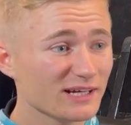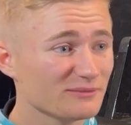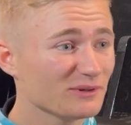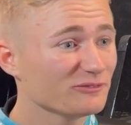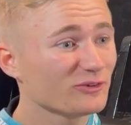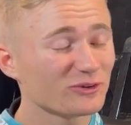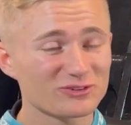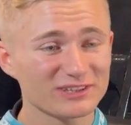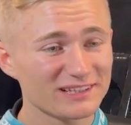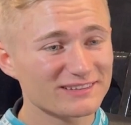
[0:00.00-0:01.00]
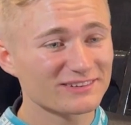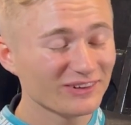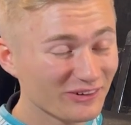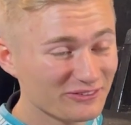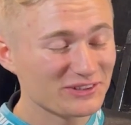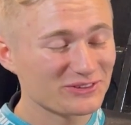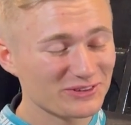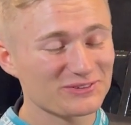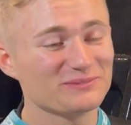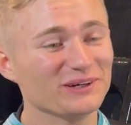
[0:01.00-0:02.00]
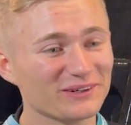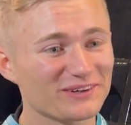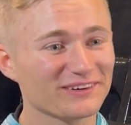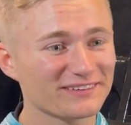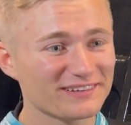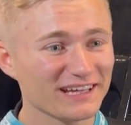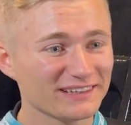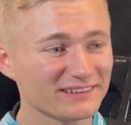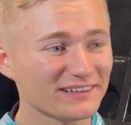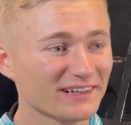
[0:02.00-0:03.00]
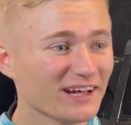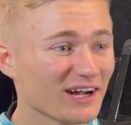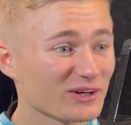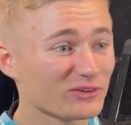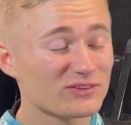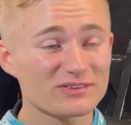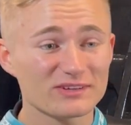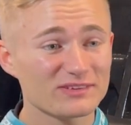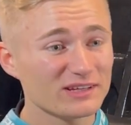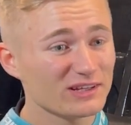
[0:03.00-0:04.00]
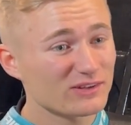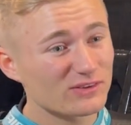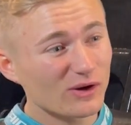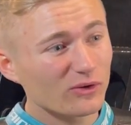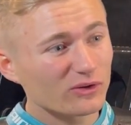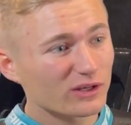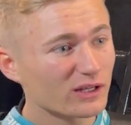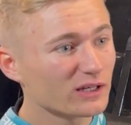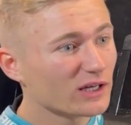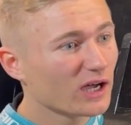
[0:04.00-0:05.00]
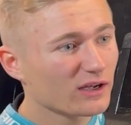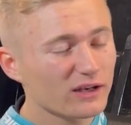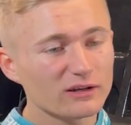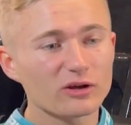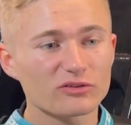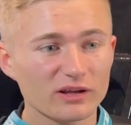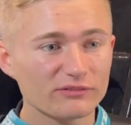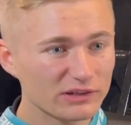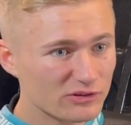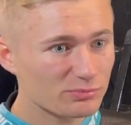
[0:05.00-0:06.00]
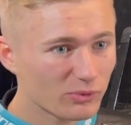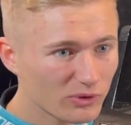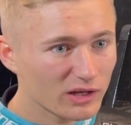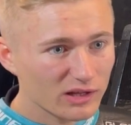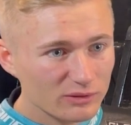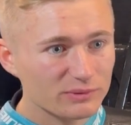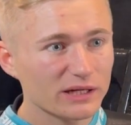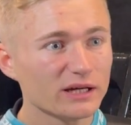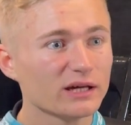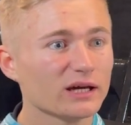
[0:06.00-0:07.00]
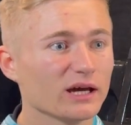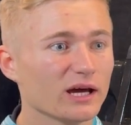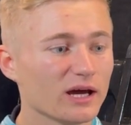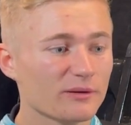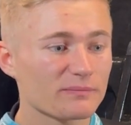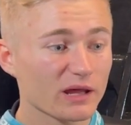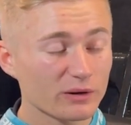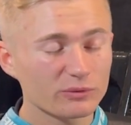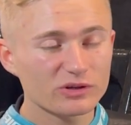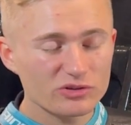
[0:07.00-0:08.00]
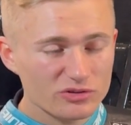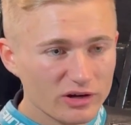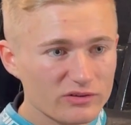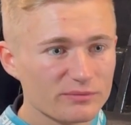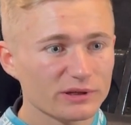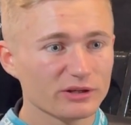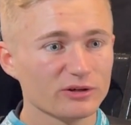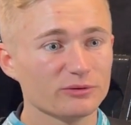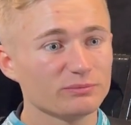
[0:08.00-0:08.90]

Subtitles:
But unfortunately, there's a lot of injuries with motocross, and I got to 16 years old and I kind of lost love in the sport a little bit, and I wanted to try something new.